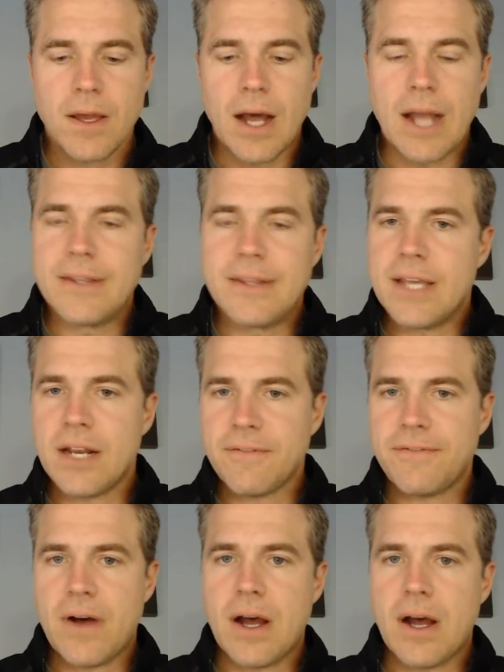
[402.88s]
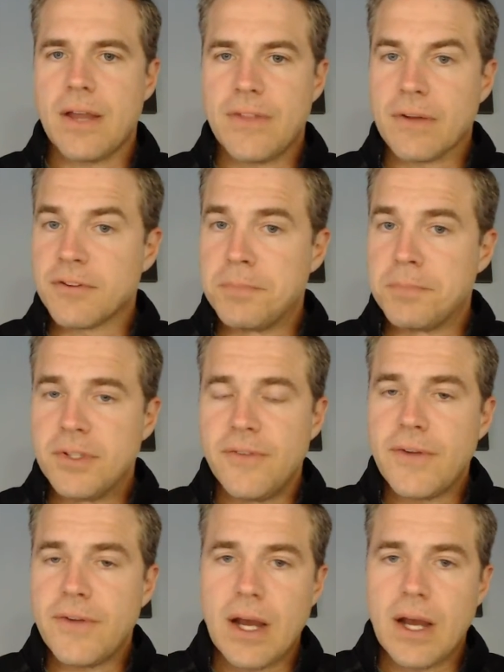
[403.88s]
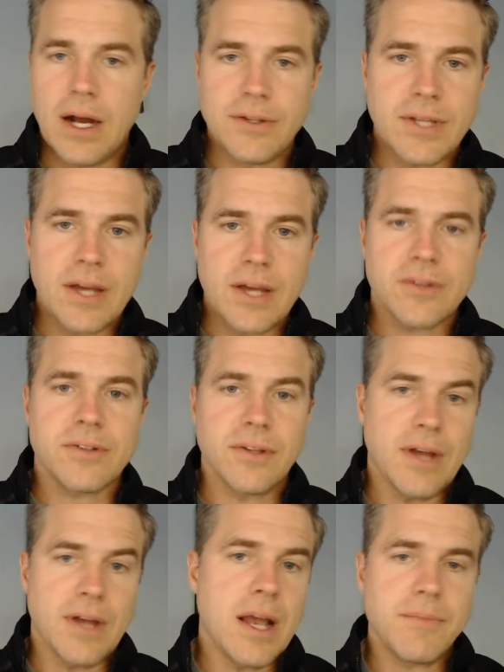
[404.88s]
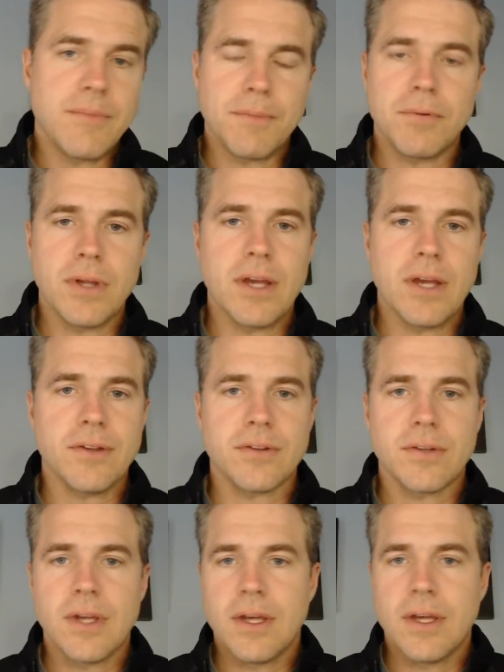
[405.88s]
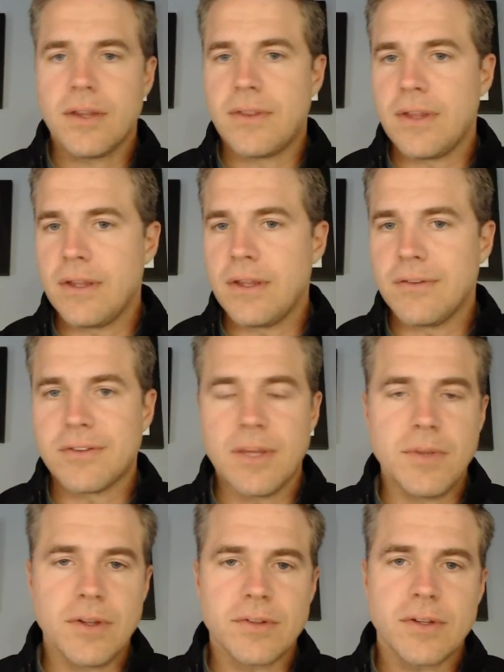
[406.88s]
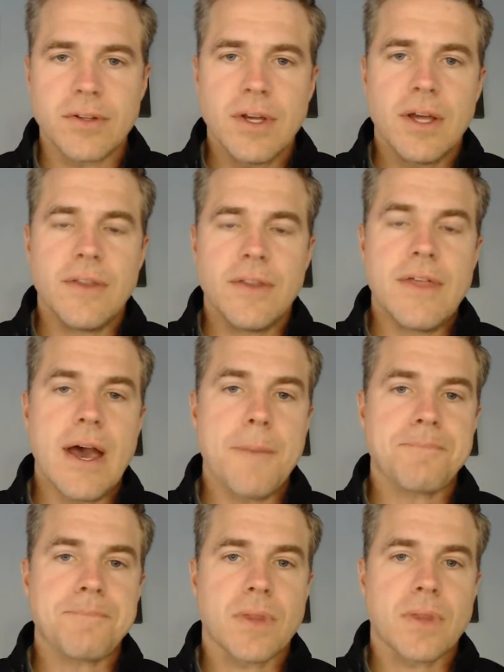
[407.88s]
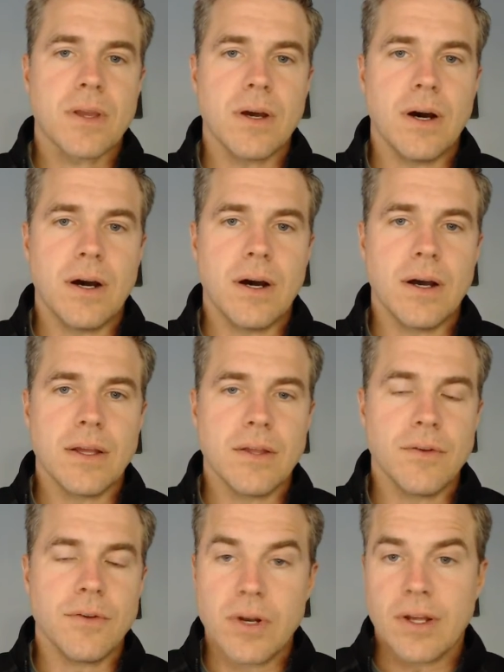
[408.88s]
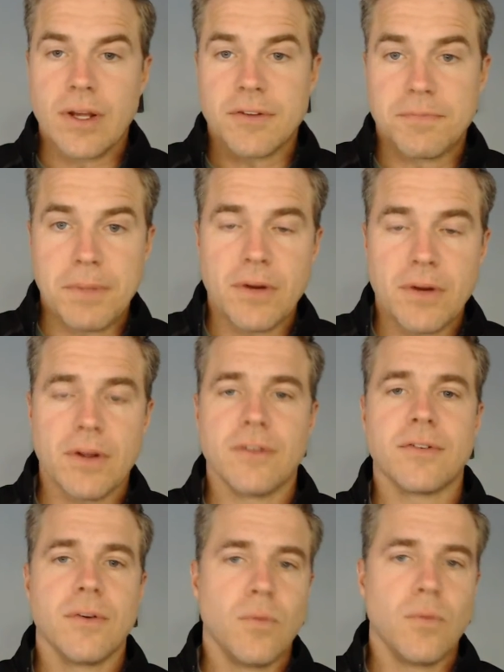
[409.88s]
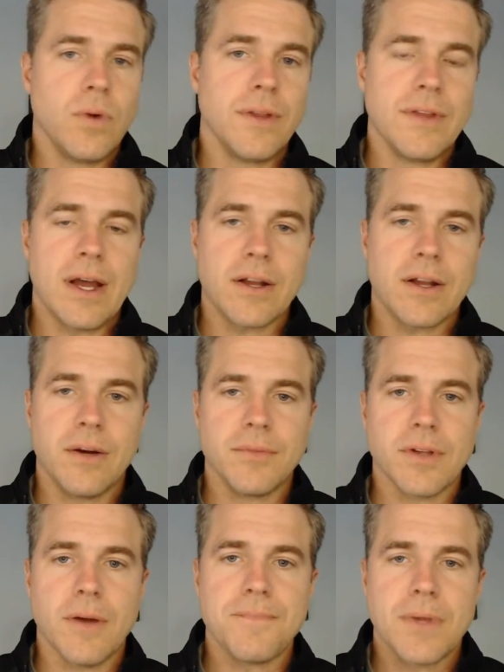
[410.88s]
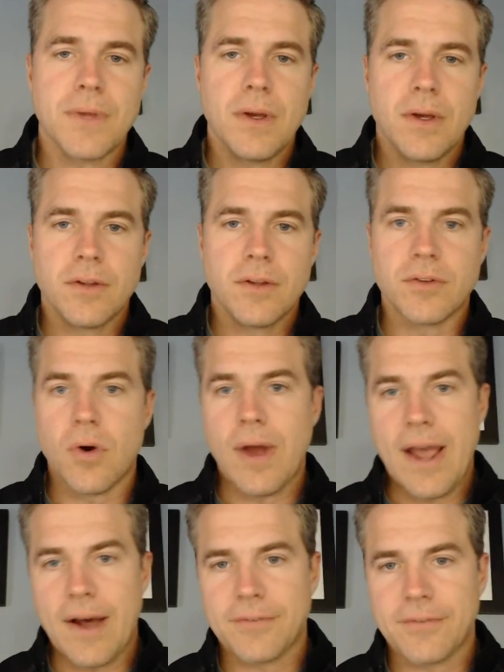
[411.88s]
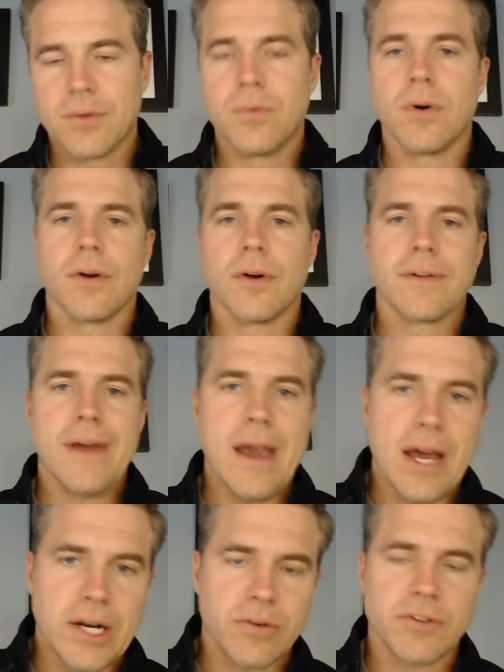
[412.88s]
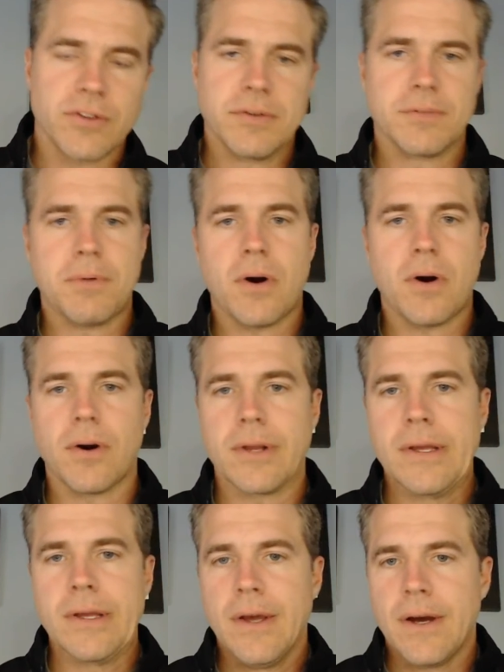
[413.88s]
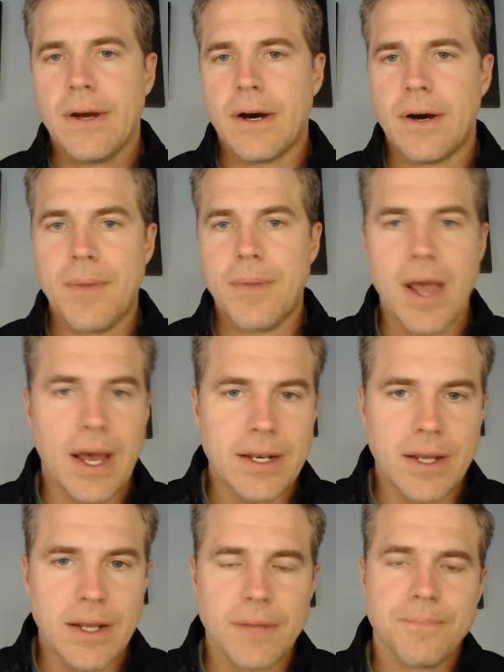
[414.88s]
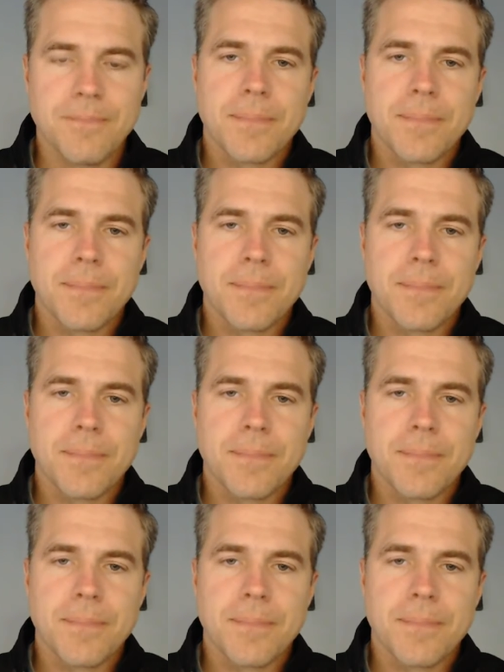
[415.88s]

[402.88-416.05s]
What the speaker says: Identify the specific context, the time, the place, the stimulus that you're going to experience when that comes up. So after work, at a Christmas party, at night.